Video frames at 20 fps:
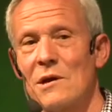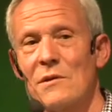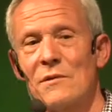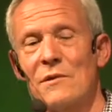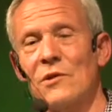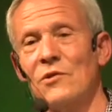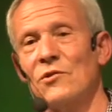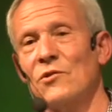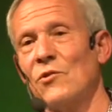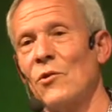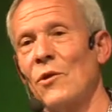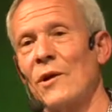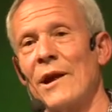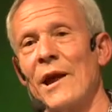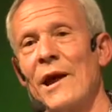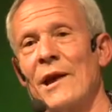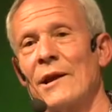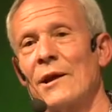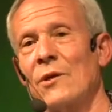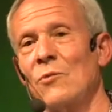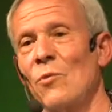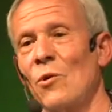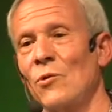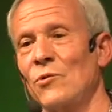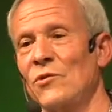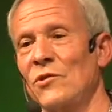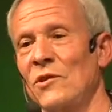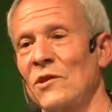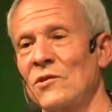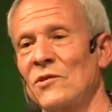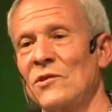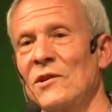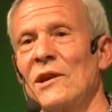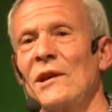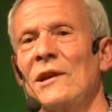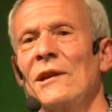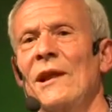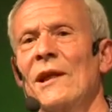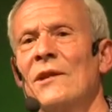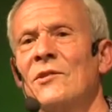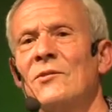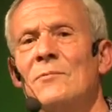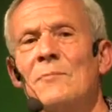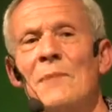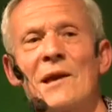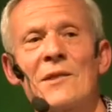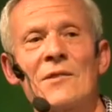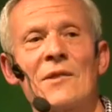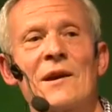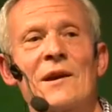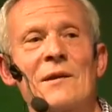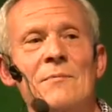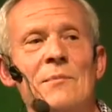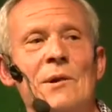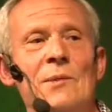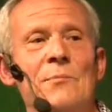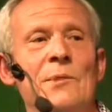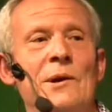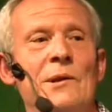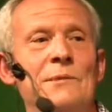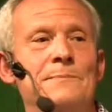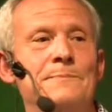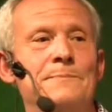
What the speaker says: this organic won't succeed. Let's make the commitment.